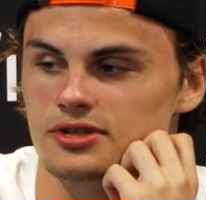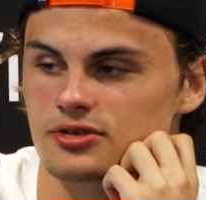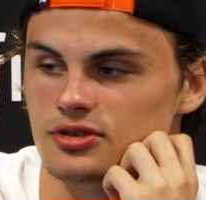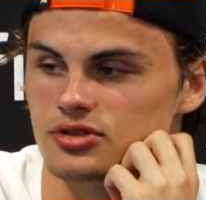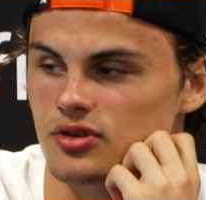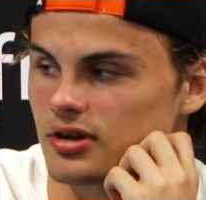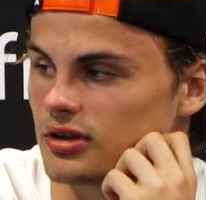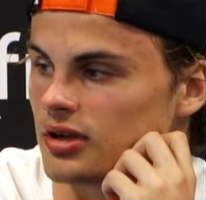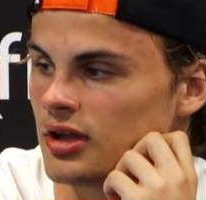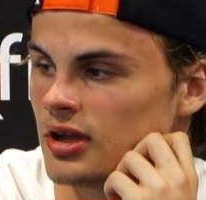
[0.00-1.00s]
and just try
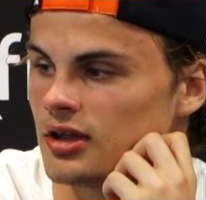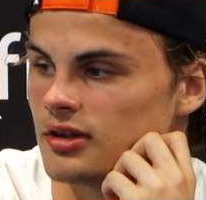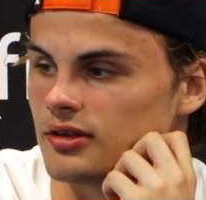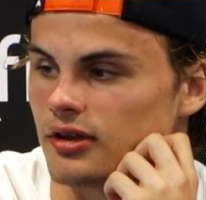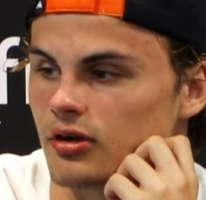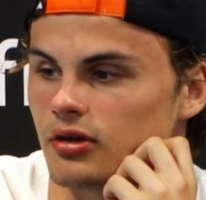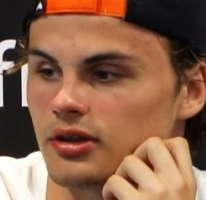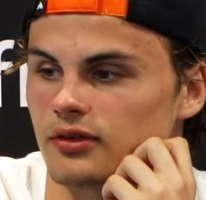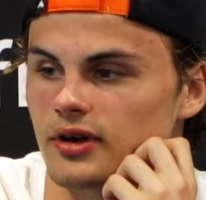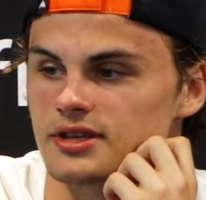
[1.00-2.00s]
to take all the
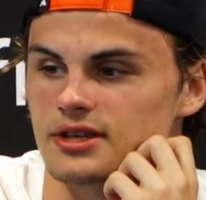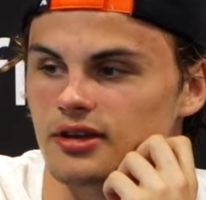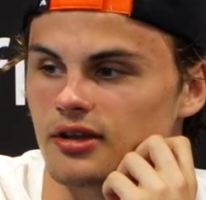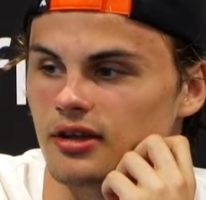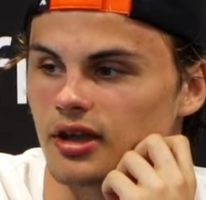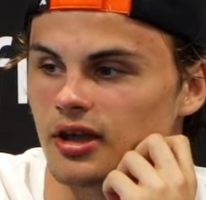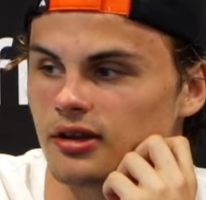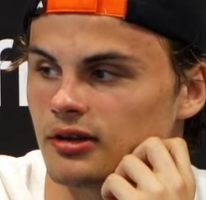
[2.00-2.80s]
advice I can get.